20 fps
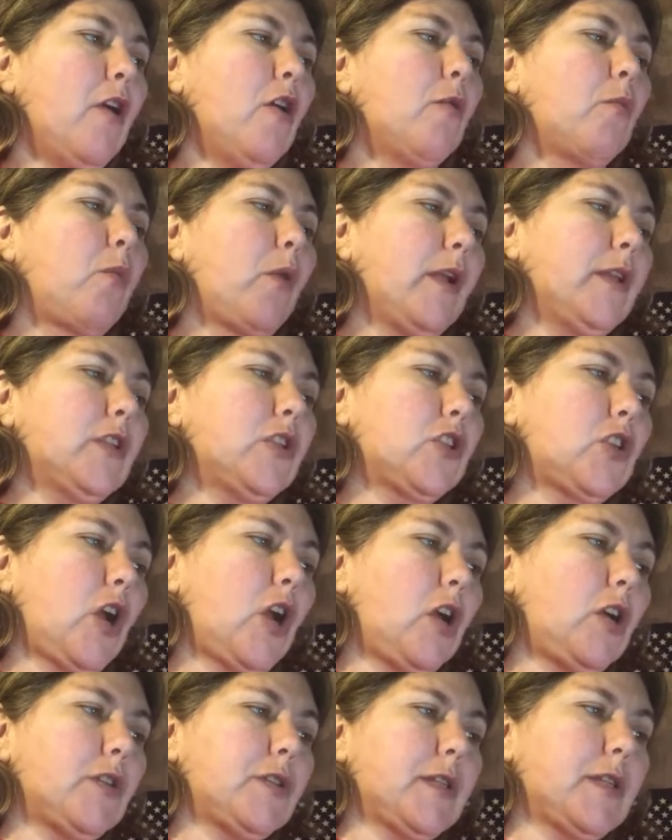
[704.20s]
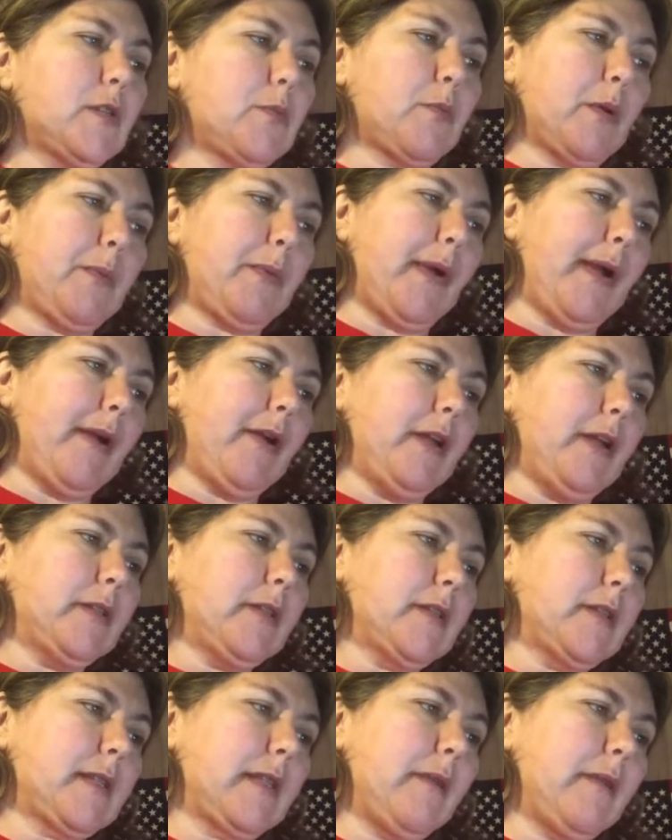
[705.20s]
Prince Charles is preparing
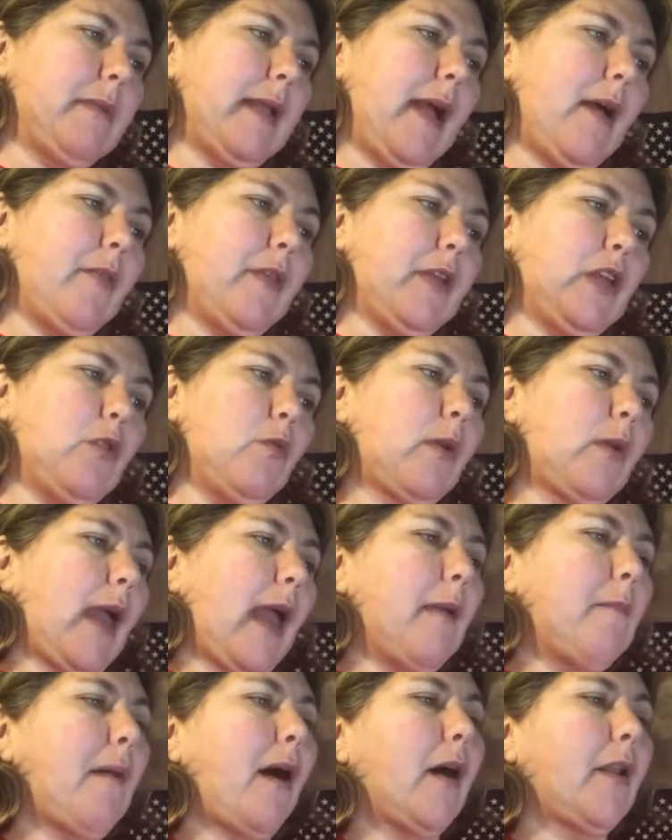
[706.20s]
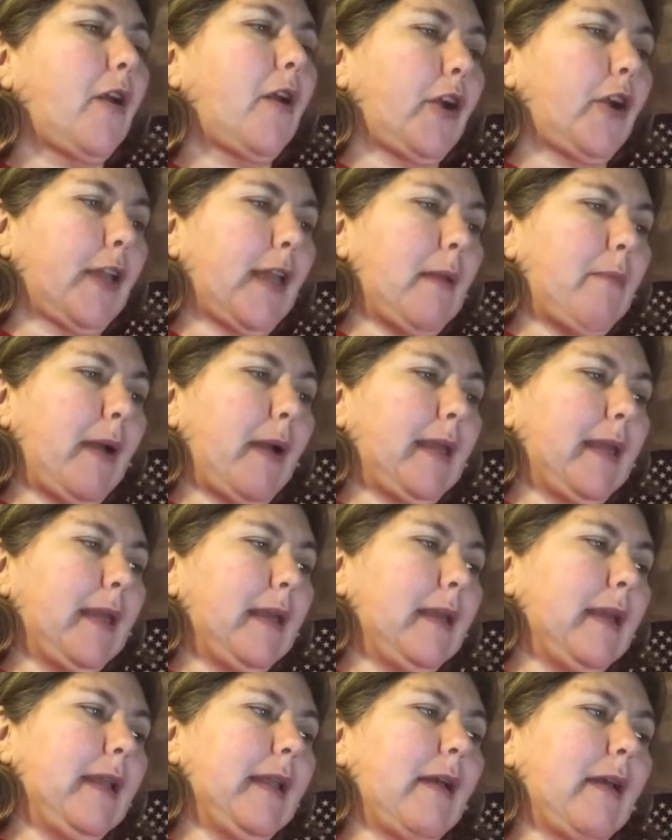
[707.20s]
to slim down the UK monarchy by
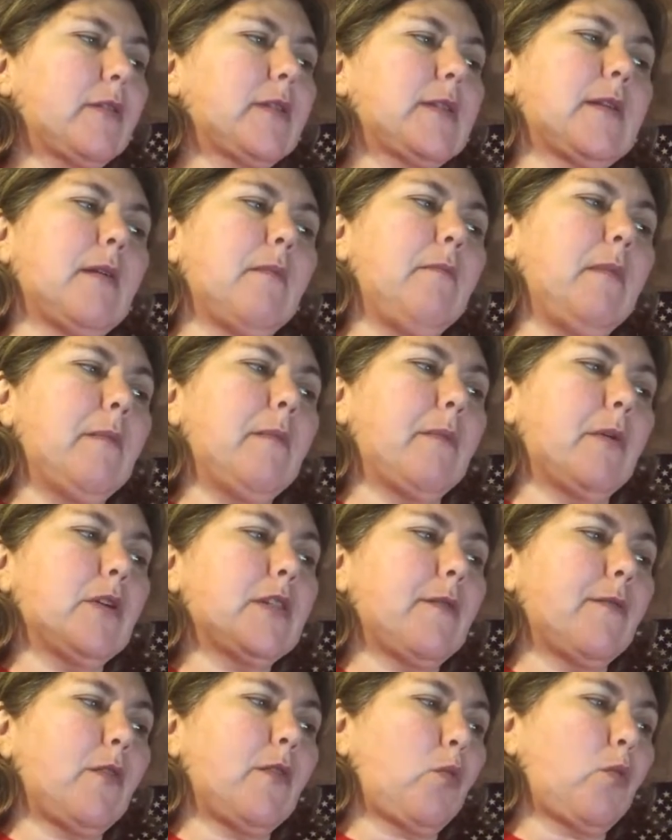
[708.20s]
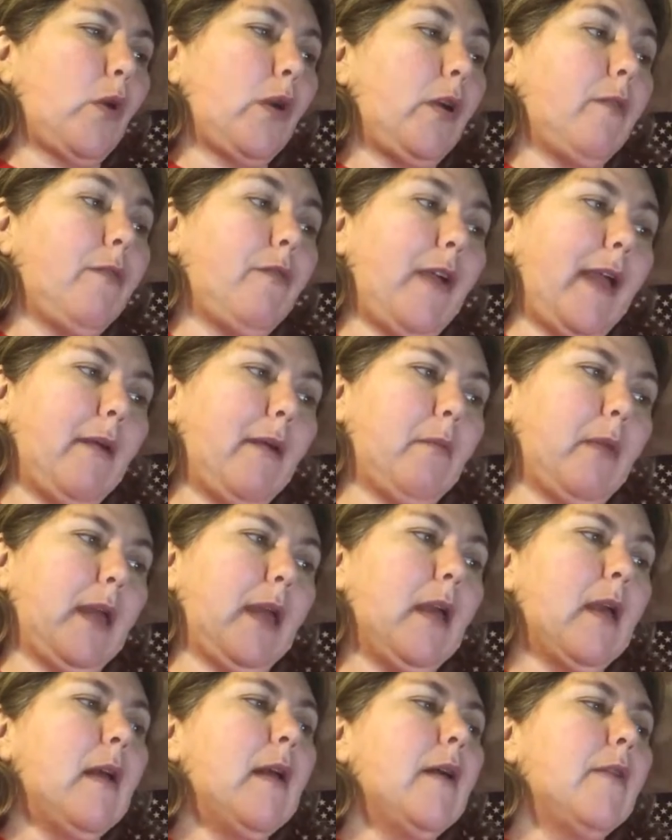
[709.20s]
kicking out some members of the royal family,
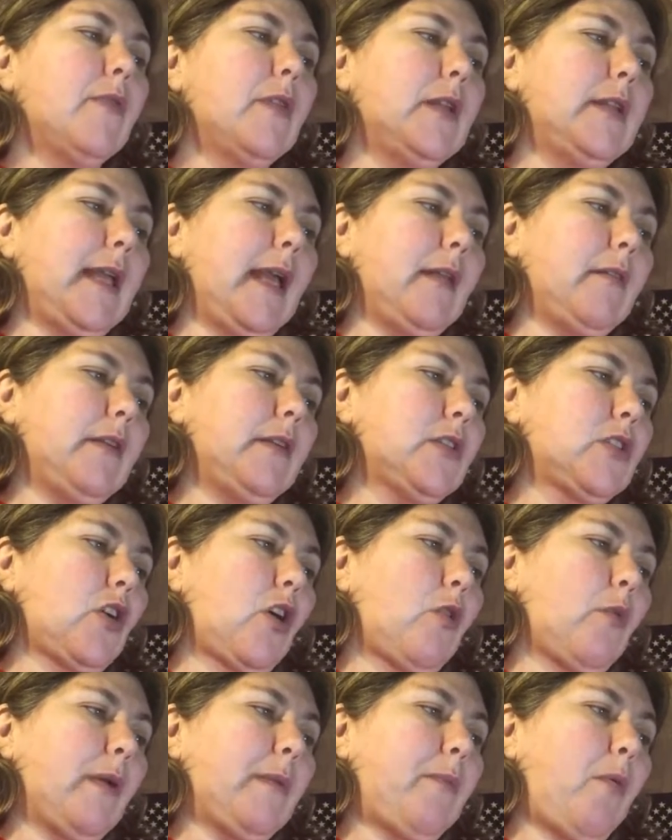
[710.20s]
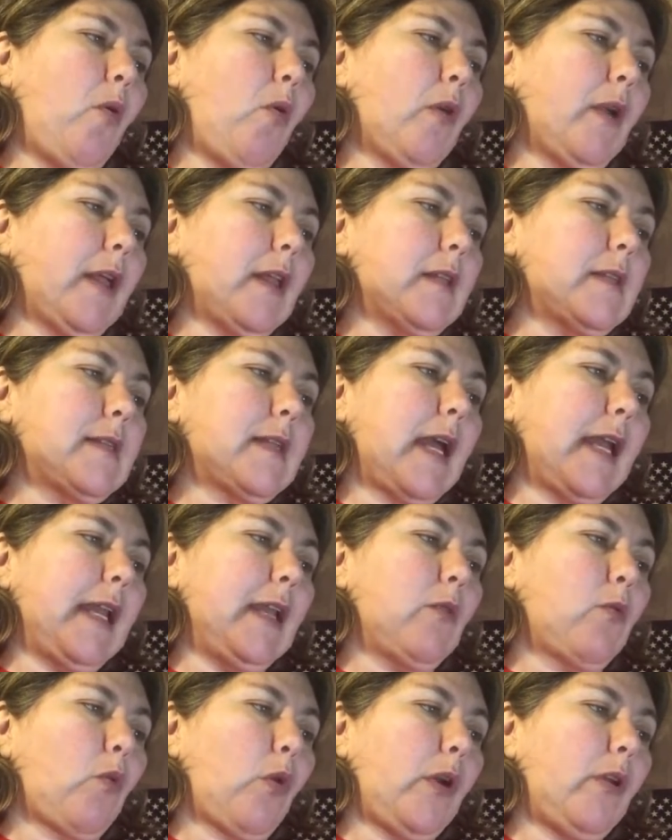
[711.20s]
the Daily Star reported,
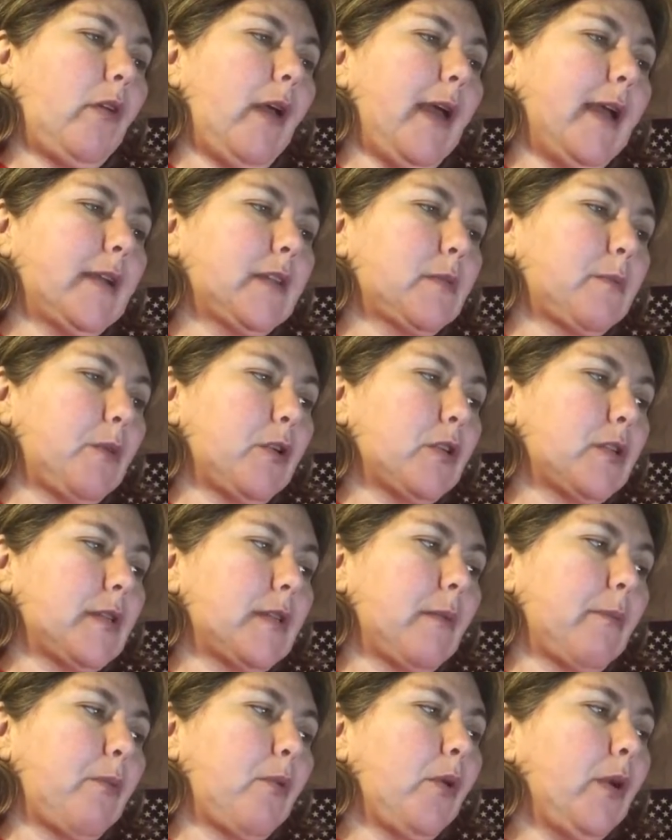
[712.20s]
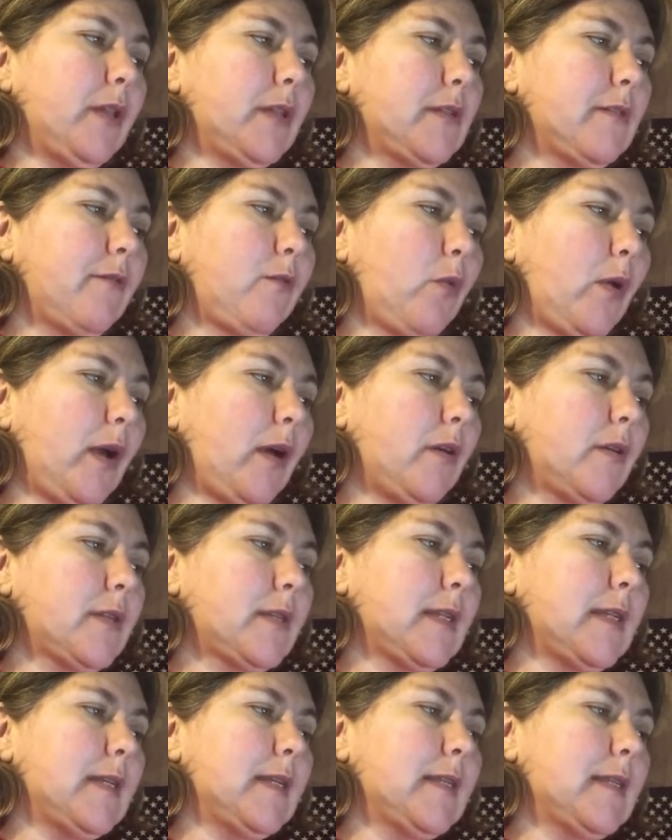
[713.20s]
citing royal experts. The Prince of
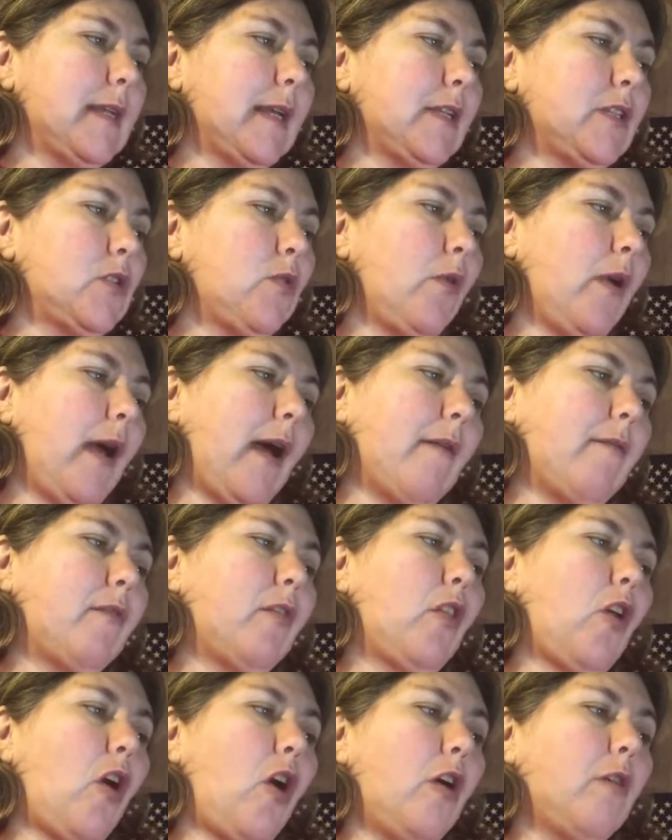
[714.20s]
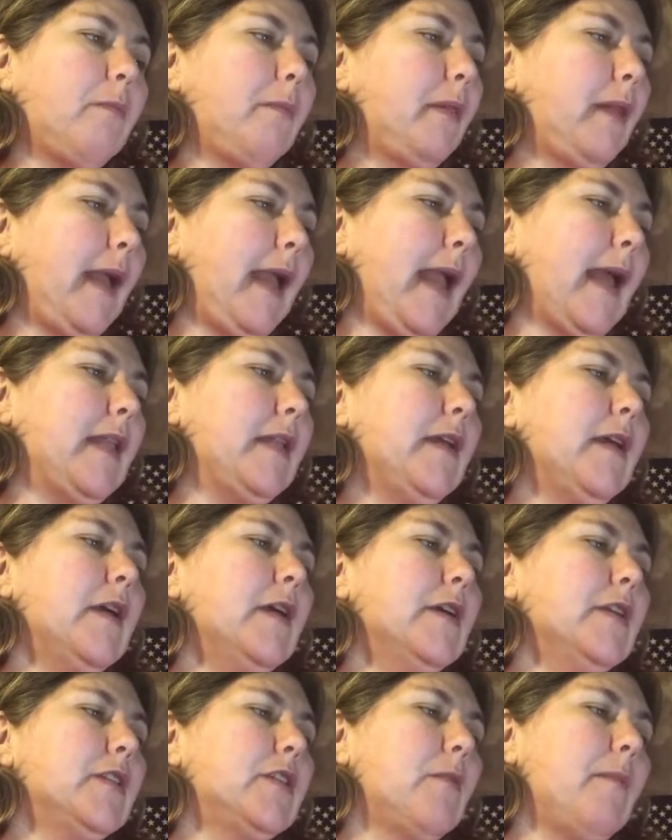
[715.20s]
Wales is said to have long planned
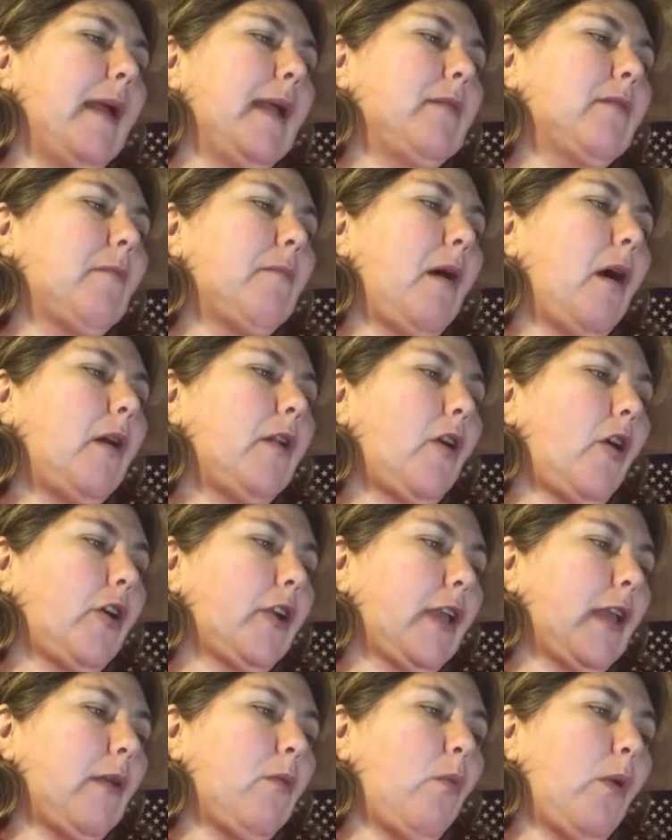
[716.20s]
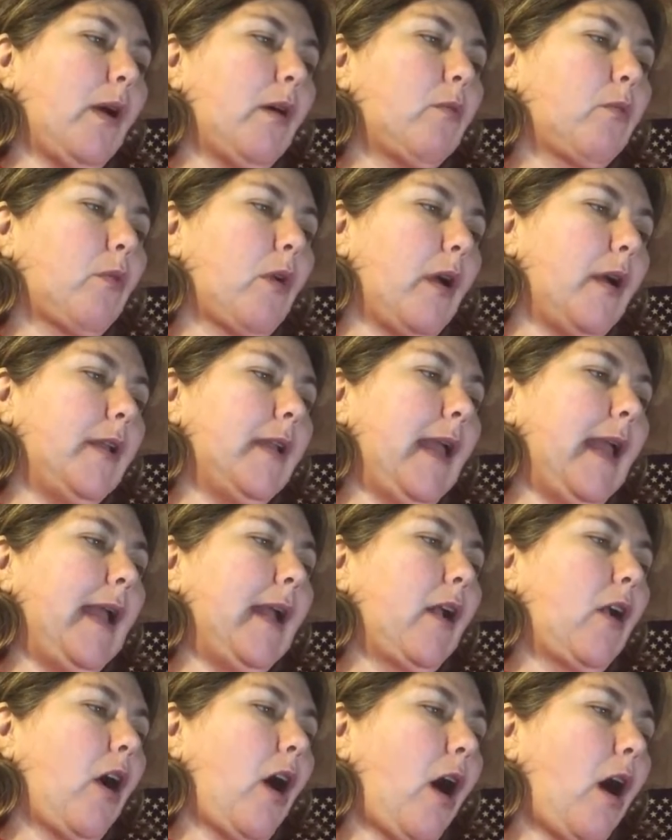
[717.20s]
to make the monarchy well-run
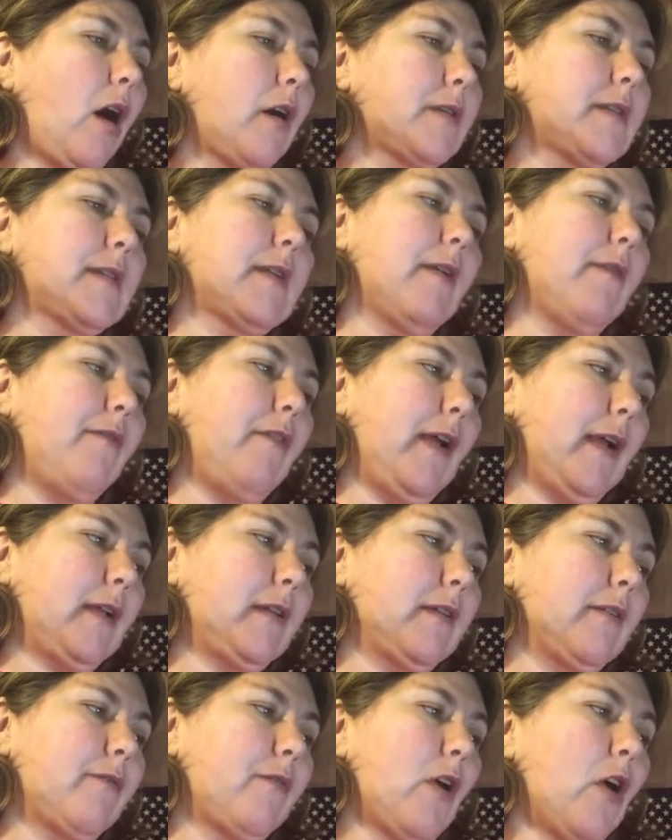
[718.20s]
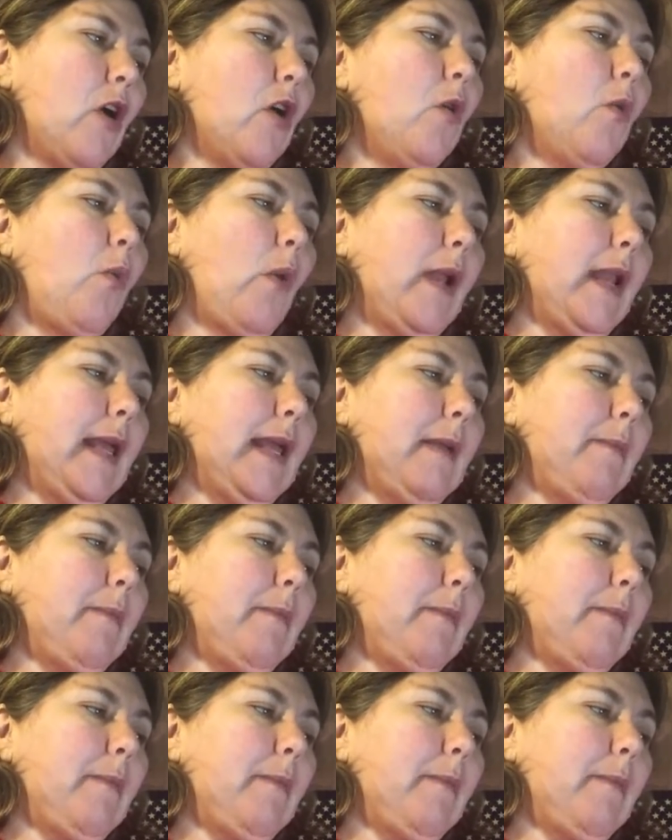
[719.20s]
and cost-effective when he